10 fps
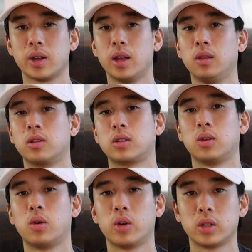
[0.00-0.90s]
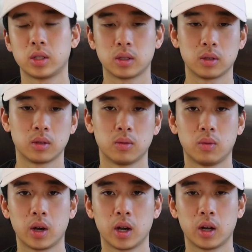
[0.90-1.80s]
and look toward
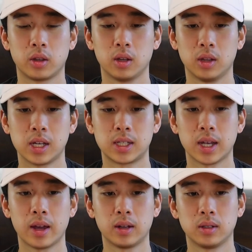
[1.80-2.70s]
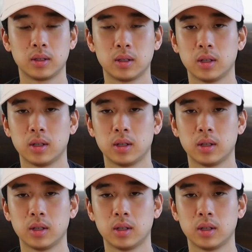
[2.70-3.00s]
where the Elite 10